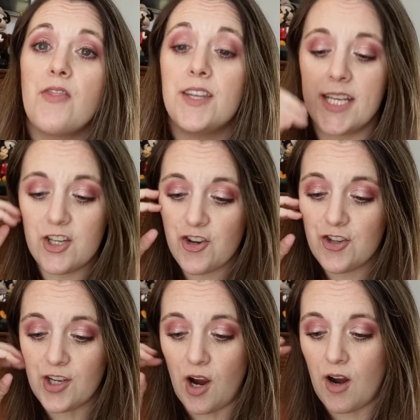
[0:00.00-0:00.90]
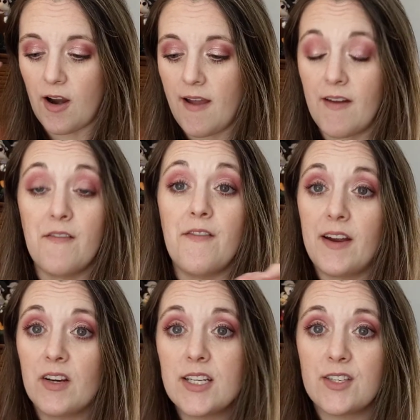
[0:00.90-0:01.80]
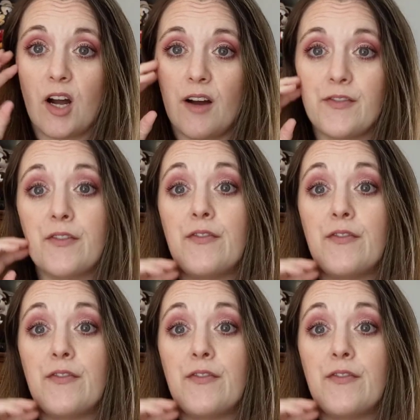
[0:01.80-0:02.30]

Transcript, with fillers: The t-shirts are very soft,